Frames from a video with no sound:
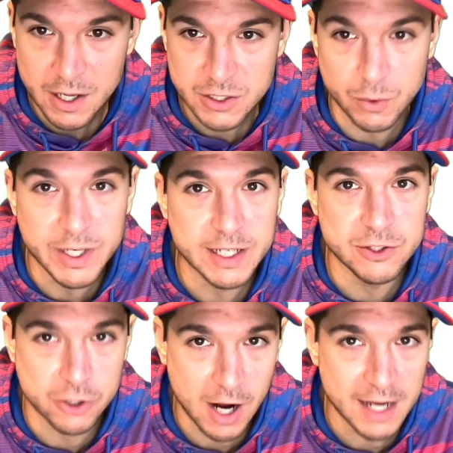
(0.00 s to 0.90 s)
So we could
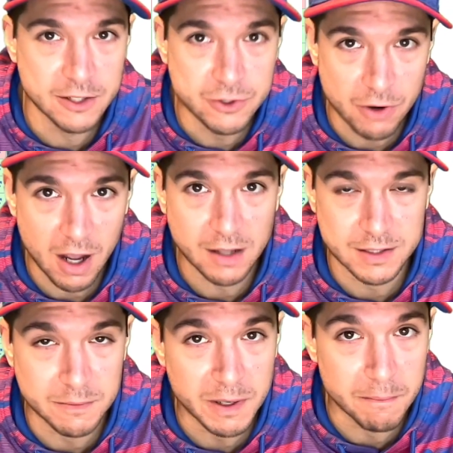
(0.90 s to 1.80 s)
try to draw
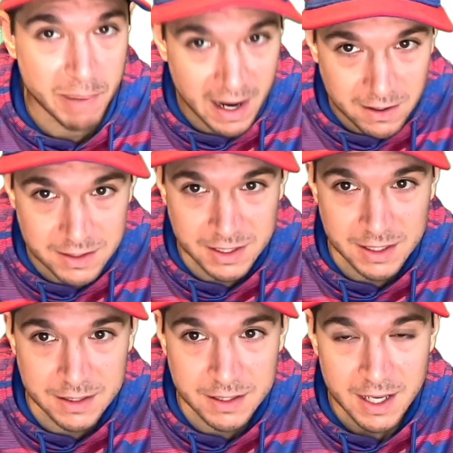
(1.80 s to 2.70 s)
some
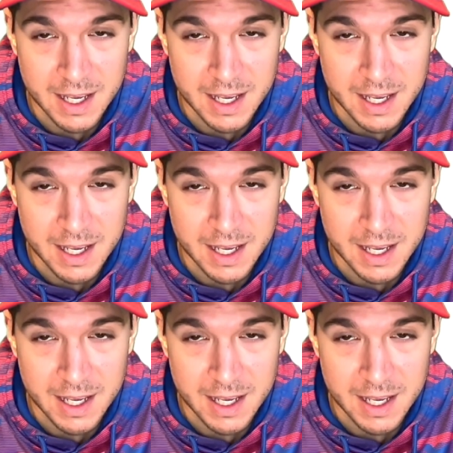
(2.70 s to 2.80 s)
comparisons